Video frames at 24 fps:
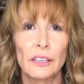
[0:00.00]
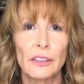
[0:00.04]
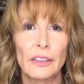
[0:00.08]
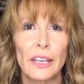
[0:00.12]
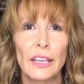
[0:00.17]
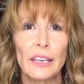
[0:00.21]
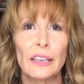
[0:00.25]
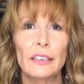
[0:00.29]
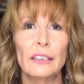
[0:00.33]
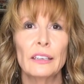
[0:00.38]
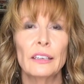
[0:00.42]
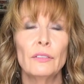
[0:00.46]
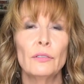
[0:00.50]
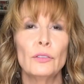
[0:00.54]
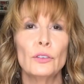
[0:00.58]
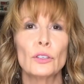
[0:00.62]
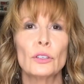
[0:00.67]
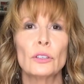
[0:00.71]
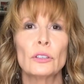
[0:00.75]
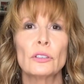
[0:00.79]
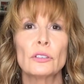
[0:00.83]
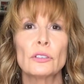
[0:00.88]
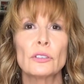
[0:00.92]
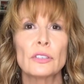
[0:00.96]
That if
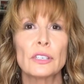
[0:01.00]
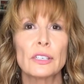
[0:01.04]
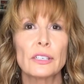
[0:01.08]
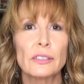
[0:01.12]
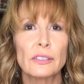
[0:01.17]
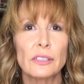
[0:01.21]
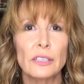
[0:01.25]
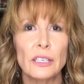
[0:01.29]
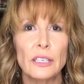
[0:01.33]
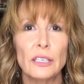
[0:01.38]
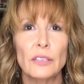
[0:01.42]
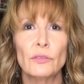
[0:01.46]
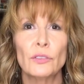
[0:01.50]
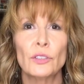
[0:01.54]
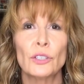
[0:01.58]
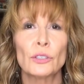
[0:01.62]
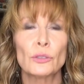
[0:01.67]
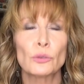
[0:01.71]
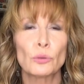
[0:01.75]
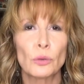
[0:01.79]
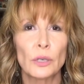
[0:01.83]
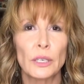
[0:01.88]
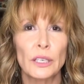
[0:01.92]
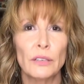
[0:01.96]
you're 16, if you're
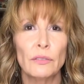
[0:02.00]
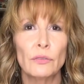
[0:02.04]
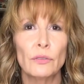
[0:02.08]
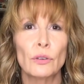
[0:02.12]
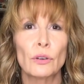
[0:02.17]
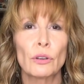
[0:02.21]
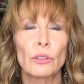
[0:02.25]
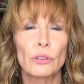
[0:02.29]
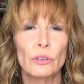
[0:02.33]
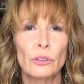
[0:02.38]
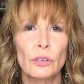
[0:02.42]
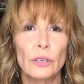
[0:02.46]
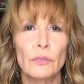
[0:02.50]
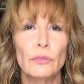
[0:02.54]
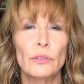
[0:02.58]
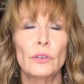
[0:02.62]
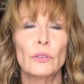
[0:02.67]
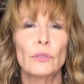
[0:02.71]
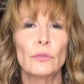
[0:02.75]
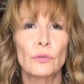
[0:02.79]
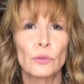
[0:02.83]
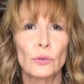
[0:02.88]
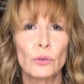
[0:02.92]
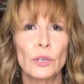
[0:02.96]
20, if you're 30, if
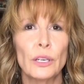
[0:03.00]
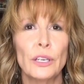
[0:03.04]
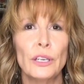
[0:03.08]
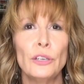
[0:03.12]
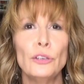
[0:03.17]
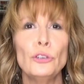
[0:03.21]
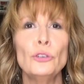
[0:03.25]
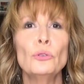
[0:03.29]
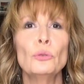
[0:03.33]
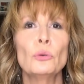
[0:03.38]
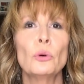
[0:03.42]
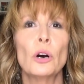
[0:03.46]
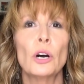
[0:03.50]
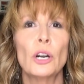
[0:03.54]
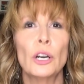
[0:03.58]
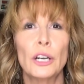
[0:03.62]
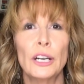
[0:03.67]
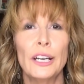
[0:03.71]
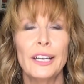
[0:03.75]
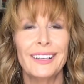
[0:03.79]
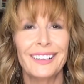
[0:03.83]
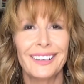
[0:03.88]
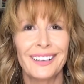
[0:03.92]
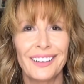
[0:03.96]
you're 40, you are
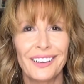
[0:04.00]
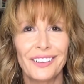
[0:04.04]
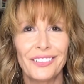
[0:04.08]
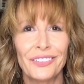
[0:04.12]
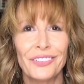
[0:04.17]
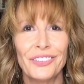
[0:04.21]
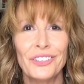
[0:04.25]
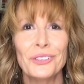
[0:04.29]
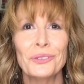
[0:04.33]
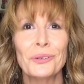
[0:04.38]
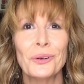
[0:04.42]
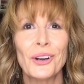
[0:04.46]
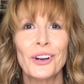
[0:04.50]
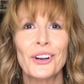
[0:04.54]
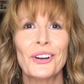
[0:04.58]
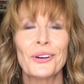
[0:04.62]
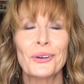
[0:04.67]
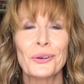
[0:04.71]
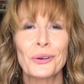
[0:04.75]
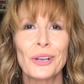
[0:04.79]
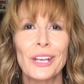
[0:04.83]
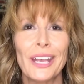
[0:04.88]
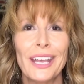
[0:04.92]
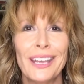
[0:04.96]
enough. You are
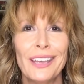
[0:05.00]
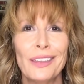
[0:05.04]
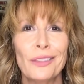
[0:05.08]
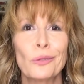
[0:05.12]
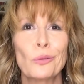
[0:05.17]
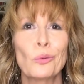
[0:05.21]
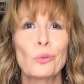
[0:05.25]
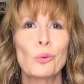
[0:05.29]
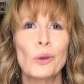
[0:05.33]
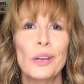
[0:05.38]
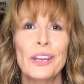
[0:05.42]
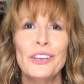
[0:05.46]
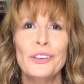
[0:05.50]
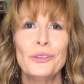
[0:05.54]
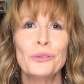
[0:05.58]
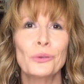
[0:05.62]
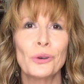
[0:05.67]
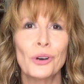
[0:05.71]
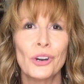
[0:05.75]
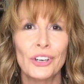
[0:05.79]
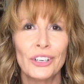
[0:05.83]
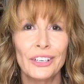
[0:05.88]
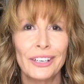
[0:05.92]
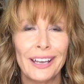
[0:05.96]
okay the way you
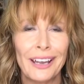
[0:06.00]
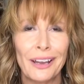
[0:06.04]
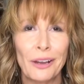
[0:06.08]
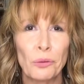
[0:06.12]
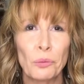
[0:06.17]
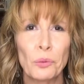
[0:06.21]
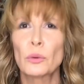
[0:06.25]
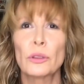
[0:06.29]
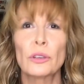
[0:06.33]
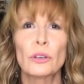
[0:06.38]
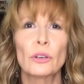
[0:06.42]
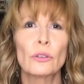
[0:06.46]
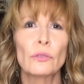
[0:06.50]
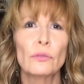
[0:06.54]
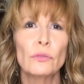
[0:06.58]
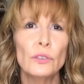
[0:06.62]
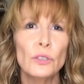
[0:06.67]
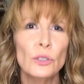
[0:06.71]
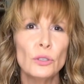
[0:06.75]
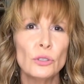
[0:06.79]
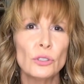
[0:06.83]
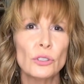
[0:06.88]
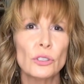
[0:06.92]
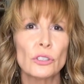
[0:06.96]
are now, with your
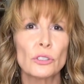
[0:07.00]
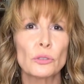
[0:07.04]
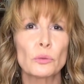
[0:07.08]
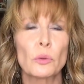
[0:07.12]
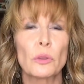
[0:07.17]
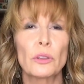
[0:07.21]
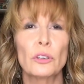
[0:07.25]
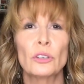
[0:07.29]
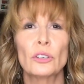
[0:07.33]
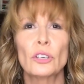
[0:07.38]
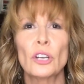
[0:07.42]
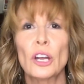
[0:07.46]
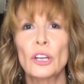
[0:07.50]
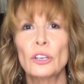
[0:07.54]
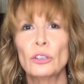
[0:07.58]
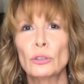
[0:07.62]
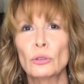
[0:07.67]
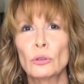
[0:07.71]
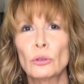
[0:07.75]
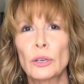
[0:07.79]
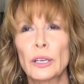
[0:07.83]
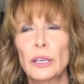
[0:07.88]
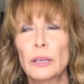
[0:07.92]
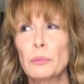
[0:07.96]
confusions, with your not
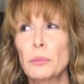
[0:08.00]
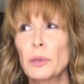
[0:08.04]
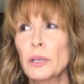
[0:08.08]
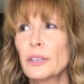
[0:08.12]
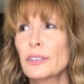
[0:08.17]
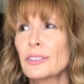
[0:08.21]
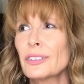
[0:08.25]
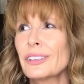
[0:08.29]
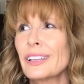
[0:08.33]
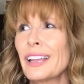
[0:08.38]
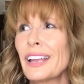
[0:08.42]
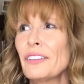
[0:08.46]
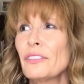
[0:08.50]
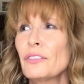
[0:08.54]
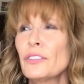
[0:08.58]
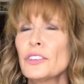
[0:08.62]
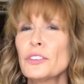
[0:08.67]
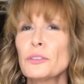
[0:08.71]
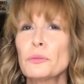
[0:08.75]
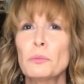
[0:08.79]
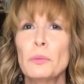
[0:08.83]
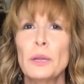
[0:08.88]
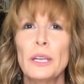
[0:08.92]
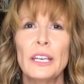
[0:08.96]
knowing, because life
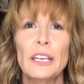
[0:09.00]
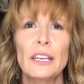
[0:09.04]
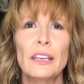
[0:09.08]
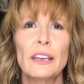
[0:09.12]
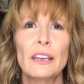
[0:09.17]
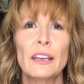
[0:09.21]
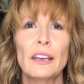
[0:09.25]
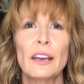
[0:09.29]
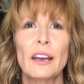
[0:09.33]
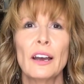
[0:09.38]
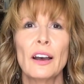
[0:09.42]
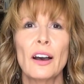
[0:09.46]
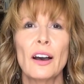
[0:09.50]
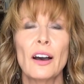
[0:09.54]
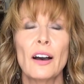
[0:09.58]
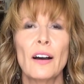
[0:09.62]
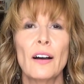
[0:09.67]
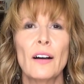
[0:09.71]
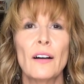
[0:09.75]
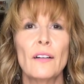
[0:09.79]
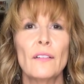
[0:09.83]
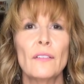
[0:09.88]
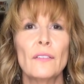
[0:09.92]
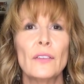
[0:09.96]
is made
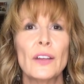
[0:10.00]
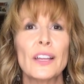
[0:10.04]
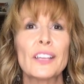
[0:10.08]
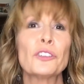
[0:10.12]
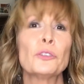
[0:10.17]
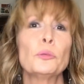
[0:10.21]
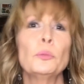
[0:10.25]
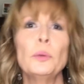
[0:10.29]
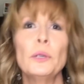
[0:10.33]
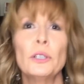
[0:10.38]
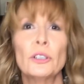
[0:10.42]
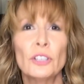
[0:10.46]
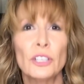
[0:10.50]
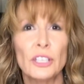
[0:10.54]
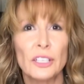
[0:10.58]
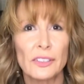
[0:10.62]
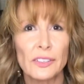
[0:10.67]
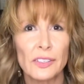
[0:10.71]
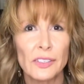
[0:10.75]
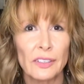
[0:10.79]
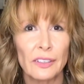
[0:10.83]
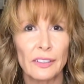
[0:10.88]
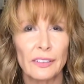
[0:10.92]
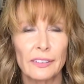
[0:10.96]
of
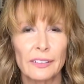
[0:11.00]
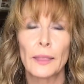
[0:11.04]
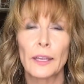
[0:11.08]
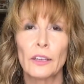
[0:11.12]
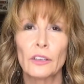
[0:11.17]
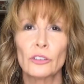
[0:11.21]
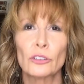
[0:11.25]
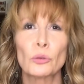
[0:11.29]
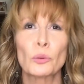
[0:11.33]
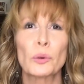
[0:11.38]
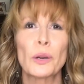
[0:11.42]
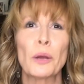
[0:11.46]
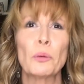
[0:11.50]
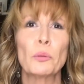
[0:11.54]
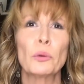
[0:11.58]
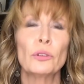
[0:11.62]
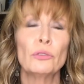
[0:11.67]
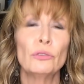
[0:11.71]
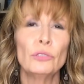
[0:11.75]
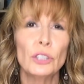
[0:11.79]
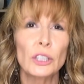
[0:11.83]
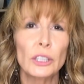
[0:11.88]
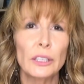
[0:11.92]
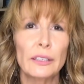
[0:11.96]
experiences. So what I
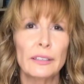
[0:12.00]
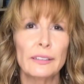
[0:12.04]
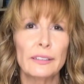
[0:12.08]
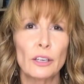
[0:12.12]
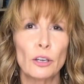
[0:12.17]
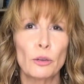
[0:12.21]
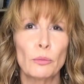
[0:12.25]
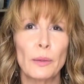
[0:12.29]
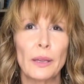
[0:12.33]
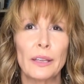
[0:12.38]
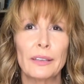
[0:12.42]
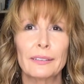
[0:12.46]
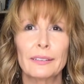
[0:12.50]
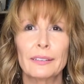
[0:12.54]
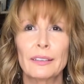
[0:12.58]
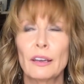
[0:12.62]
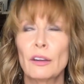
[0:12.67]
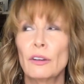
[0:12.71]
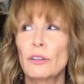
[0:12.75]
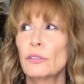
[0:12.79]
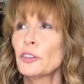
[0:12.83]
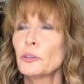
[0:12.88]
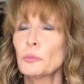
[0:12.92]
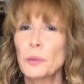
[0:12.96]
would really tell
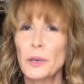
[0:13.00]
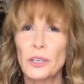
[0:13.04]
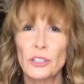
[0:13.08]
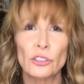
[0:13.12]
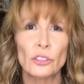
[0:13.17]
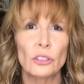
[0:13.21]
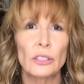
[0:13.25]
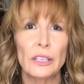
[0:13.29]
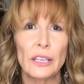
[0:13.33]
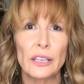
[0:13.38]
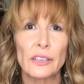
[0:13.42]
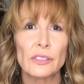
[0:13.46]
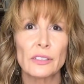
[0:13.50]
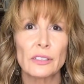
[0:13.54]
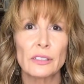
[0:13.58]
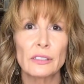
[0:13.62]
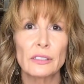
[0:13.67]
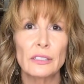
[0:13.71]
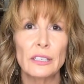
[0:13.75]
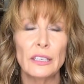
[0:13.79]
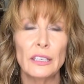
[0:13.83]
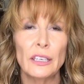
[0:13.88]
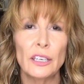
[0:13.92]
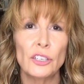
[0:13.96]
myself, especially as a
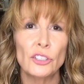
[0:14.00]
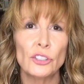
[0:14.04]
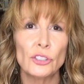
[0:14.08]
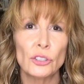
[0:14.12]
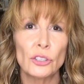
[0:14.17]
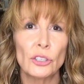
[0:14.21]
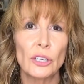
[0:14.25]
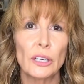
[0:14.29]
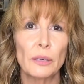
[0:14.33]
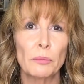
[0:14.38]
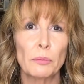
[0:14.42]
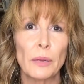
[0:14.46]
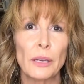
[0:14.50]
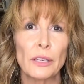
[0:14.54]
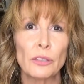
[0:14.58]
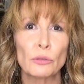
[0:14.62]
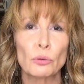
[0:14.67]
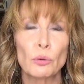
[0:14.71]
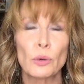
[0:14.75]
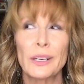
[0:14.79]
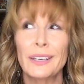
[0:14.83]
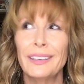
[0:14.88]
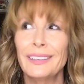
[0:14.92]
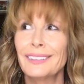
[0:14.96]
teenager in my
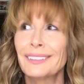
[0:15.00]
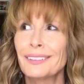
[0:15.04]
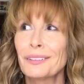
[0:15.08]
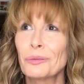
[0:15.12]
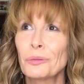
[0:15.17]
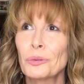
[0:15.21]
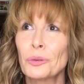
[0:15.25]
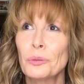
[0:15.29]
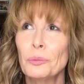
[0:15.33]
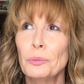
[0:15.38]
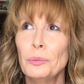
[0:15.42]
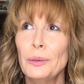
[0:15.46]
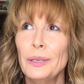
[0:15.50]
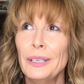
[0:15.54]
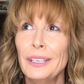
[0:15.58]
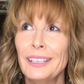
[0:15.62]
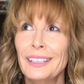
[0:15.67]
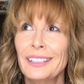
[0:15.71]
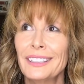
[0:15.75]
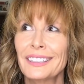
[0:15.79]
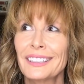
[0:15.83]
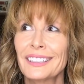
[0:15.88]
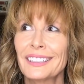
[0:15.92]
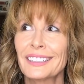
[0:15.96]
20s, it would
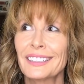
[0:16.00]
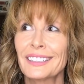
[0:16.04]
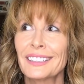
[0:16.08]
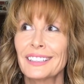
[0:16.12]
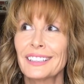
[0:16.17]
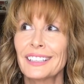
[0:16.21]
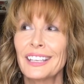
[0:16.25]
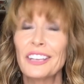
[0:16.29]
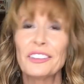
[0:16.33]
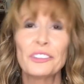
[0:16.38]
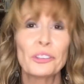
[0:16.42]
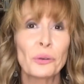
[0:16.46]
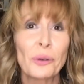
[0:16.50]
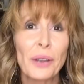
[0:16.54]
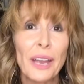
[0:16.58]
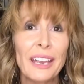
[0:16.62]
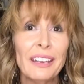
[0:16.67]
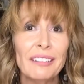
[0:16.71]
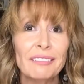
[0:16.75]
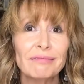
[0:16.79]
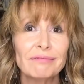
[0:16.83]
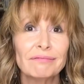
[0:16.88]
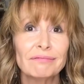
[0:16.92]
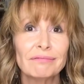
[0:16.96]
be, it's
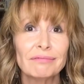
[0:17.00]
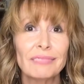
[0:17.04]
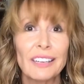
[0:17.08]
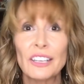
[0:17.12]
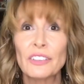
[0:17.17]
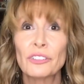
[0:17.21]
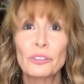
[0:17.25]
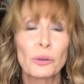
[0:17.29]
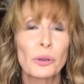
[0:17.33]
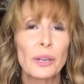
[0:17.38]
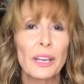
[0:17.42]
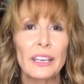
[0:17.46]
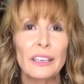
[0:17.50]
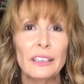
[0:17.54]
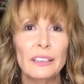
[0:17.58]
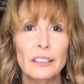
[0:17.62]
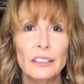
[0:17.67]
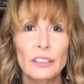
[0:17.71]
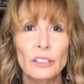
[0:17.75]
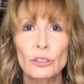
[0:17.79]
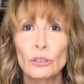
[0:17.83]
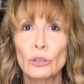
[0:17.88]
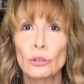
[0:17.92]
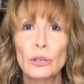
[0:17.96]
okay. It's okay.
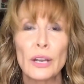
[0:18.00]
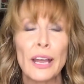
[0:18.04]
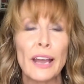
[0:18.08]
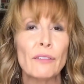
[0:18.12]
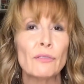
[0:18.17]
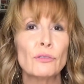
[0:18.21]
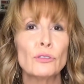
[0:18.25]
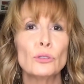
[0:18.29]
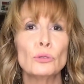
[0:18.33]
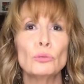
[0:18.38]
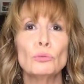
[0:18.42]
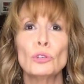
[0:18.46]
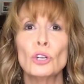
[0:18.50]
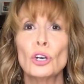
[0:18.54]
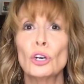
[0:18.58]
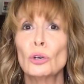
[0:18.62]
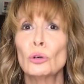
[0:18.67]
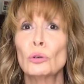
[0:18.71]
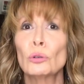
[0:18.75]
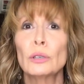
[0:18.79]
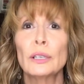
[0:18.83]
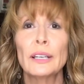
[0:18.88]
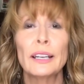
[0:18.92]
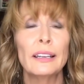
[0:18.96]
You don't have to
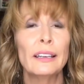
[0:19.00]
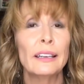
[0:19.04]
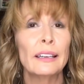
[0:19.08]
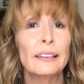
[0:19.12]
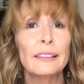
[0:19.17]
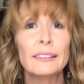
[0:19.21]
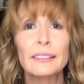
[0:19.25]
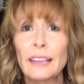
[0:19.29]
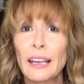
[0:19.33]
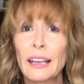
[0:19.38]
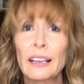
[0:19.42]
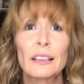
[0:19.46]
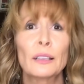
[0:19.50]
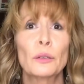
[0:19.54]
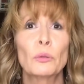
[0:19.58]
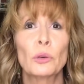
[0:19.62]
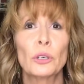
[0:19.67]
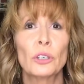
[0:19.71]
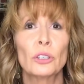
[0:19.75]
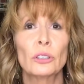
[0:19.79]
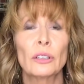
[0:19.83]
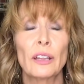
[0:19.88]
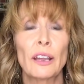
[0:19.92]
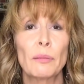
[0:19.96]
know exactly
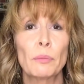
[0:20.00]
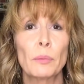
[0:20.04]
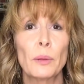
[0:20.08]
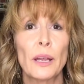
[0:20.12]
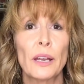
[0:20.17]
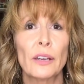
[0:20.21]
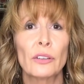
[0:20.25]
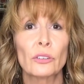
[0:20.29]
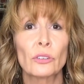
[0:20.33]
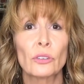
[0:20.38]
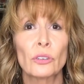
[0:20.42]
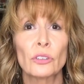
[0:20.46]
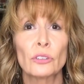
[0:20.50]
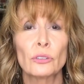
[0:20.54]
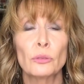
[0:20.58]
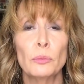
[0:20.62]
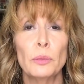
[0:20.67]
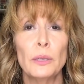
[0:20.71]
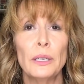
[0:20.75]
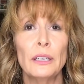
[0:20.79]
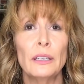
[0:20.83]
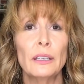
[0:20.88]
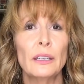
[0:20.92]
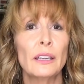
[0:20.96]
what your life plan is going to
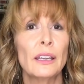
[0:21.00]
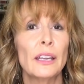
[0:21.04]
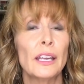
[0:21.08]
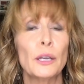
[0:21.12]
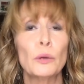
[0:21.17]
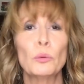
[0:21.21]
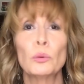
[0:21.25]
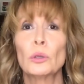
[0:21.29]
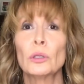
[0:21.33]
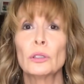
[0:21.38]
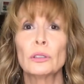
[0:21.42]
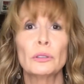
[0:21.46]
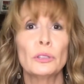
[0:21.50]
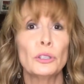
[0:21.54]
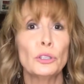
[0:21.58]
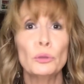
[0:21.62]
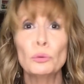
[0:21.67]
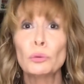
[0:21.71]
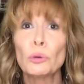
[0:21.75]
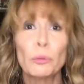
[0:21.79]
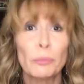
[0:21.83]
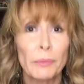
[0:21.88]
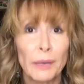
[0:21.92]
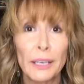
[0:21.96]
be. You
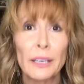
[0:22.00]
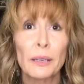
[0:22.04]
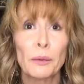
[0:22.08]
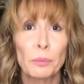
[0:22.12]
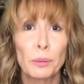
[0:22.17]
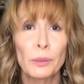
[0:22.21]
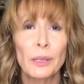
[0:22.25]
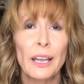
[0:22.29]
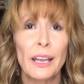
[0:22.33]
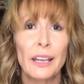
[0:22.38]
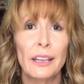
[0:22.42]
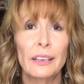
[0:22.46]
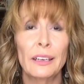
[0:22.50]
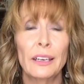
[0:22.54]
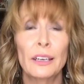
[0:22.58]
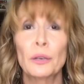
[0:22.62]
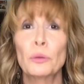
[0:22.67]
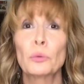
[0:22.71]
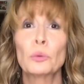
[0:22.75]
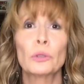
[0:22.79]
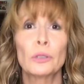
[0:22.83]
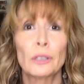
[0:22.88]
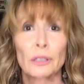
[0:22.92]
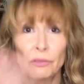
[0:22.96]
will make a plan and
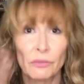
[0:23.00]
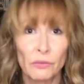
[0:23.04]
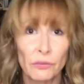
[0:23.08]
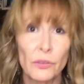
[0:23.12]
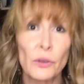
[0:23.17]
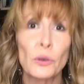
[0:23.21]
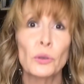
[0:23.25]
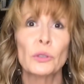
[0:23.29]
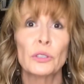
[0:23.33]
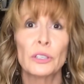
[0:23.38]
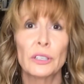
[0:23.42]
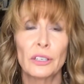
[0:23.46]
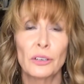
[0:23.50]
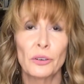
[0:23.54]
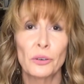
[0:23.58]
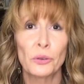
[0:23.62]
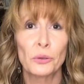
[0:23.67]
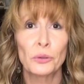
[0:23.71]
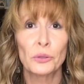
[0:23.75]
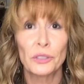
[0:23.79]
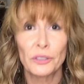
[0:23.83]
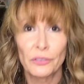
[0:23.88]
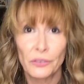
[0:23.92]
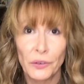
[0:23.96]
it will unfold in a
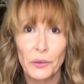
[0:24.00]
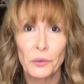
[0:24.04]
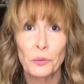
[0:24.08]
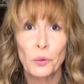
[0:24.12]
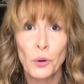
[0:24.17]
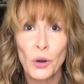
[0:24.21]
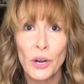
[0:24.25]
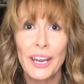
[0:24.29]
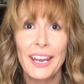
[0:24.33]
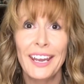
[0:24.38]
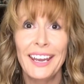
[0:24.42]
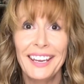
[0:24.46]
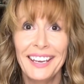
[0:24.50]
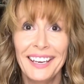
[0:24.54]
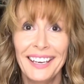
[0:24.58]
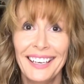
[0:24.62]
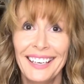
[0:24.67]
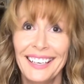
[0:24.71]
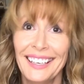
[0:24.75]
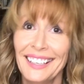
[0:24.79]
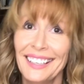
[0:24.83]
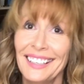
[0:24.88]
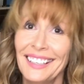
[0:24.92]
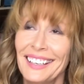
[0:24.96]
whole different
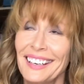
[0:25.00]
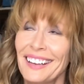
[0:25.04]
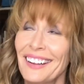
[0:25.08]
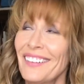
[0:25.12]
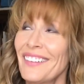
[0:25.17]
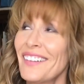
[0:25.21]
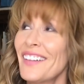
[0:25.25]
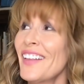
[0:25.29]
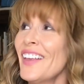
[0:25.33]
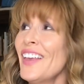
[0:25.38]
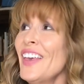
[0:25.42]
way.